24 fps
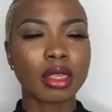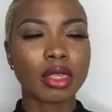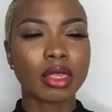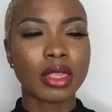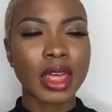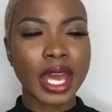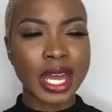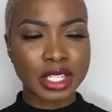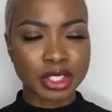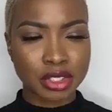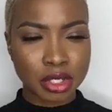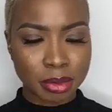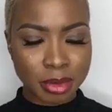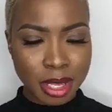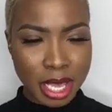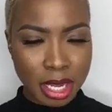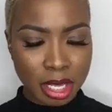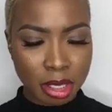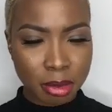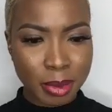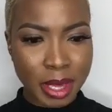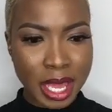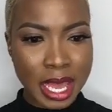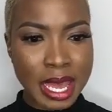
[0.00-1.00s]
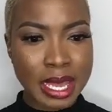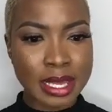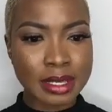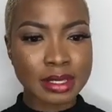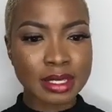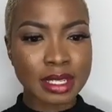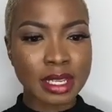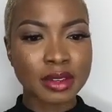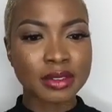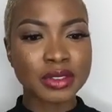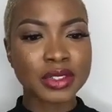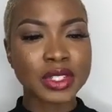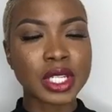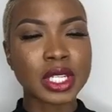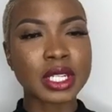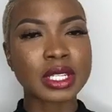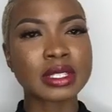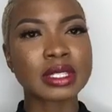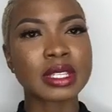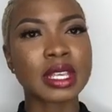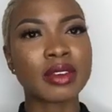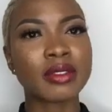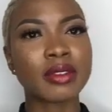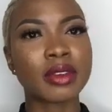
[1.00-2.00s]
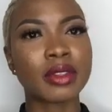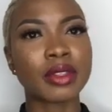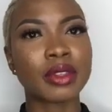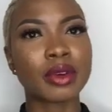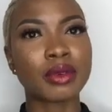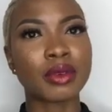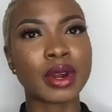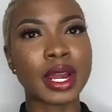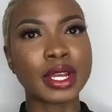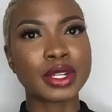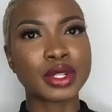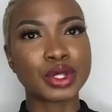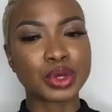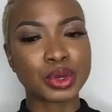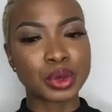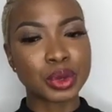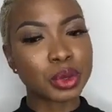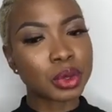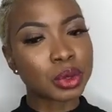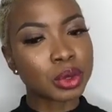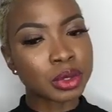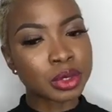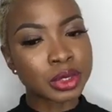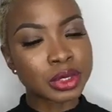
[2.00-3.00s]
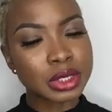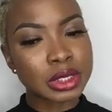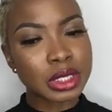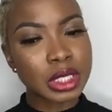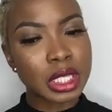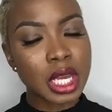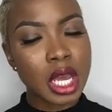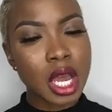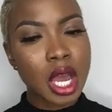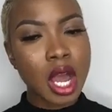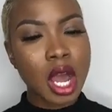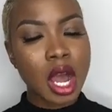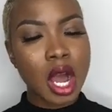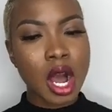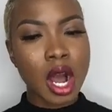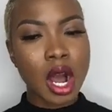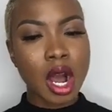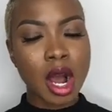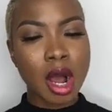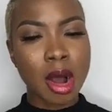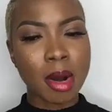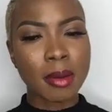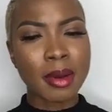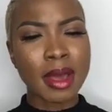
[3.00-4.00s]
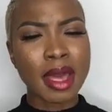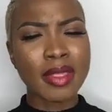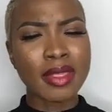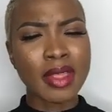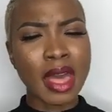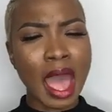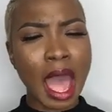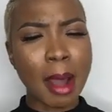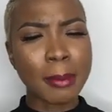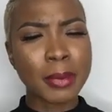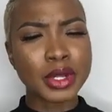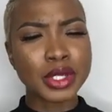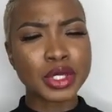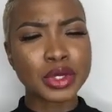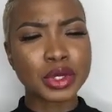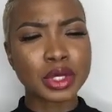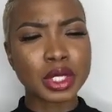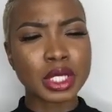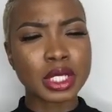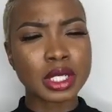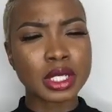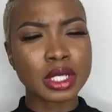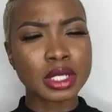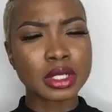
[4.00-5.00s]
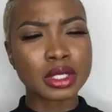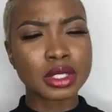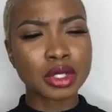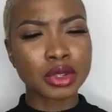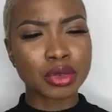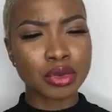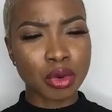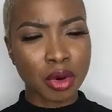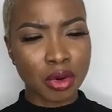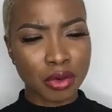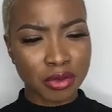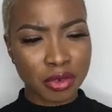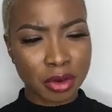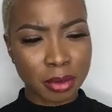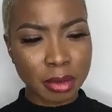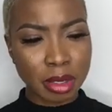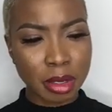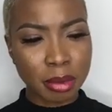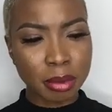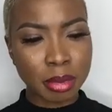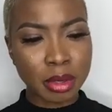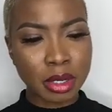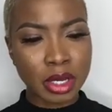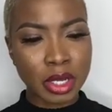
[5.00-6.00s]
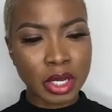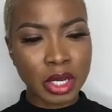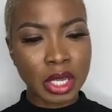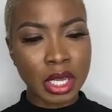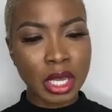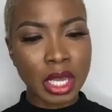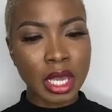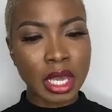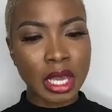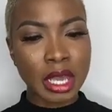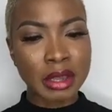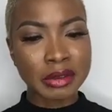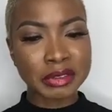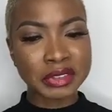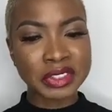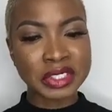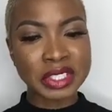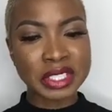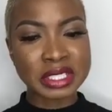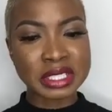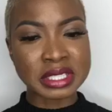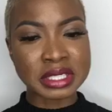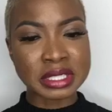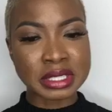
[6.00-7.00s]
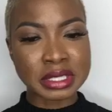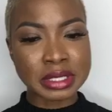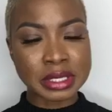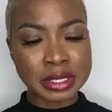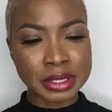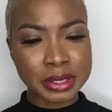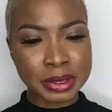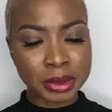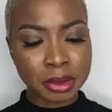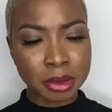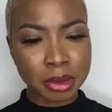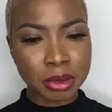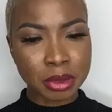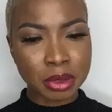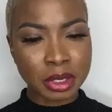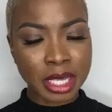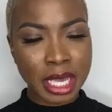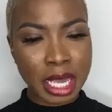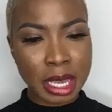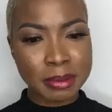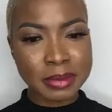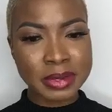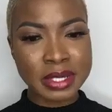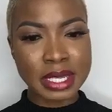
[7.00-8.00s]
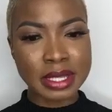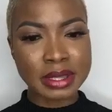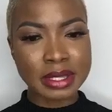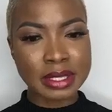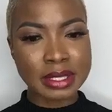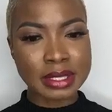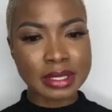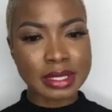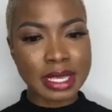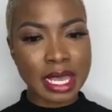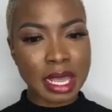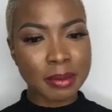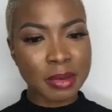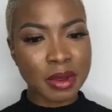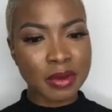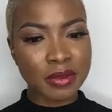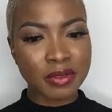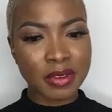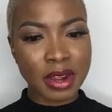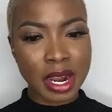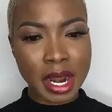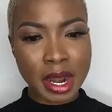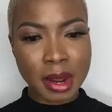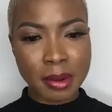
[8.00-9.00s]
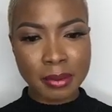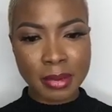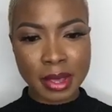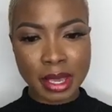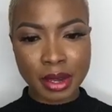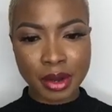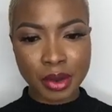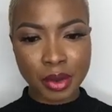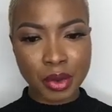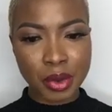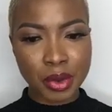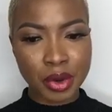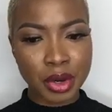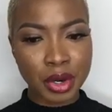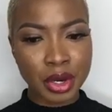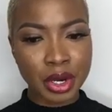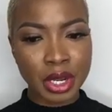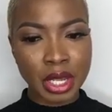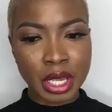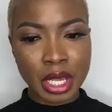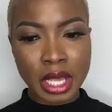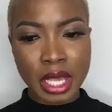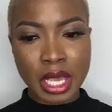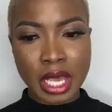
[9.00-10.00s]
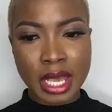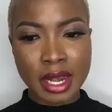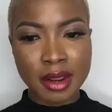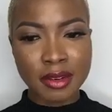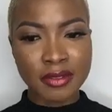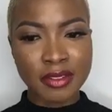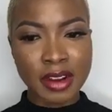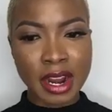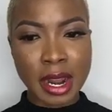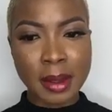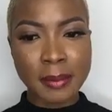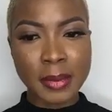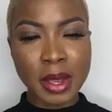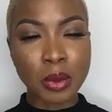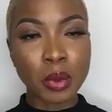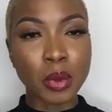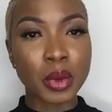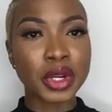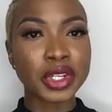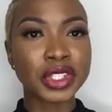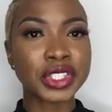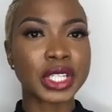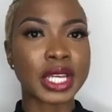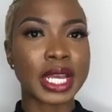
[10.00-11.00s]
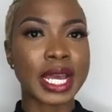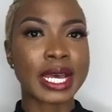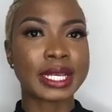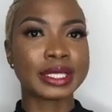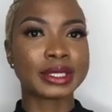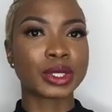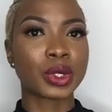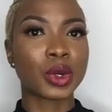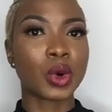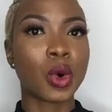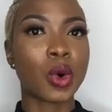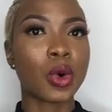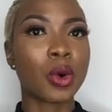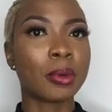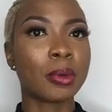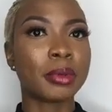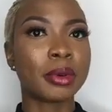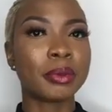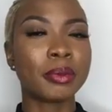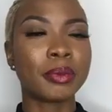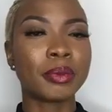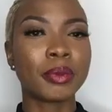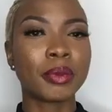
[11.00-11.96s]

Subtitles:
that traumatic past if she is given the right tools and the opportunity to grow from it. But if she is still kept in the same environment, or an environment where she has no hope,